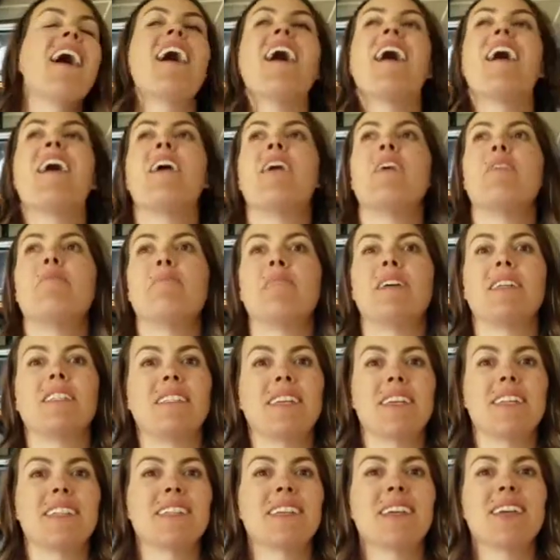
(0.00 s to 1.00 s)
It
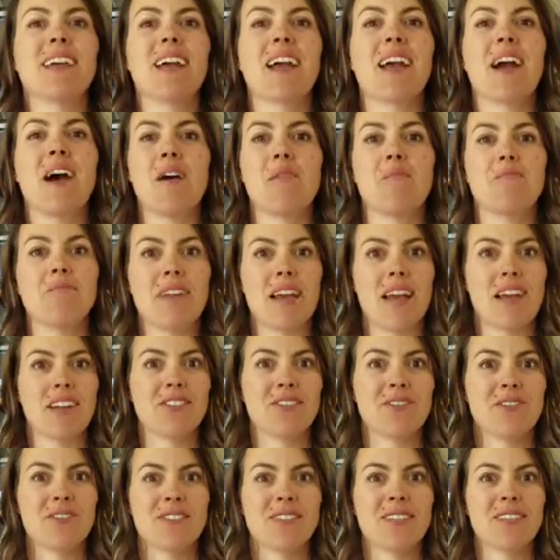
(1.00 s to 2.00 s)
doesn't come
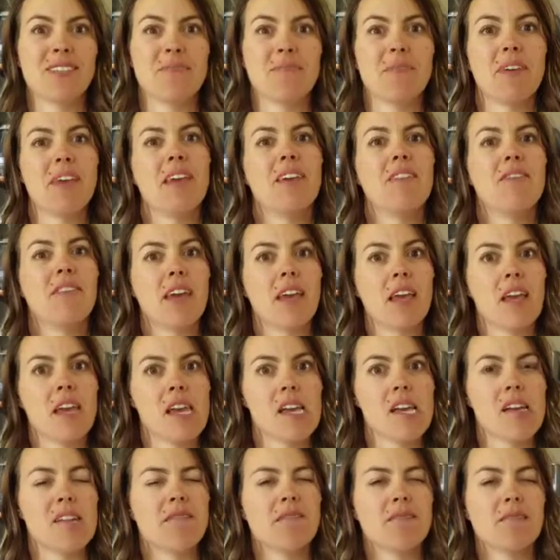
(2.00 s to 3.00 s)
natural to me if I
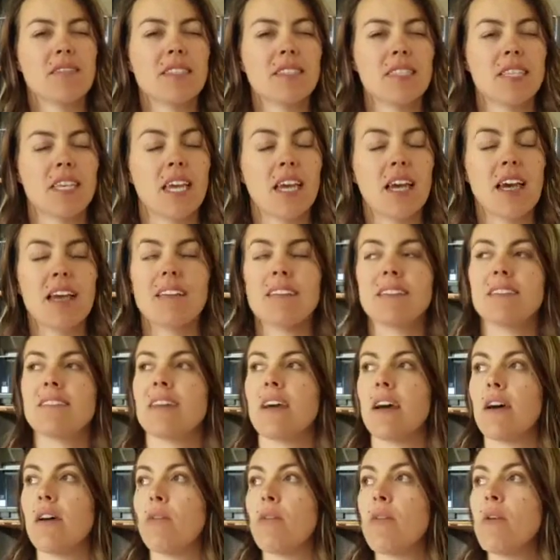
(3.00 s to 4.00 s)
can't see it.
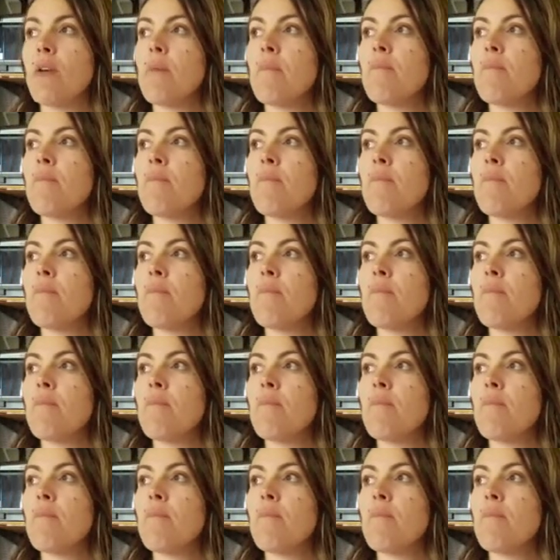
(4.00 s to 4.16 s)
So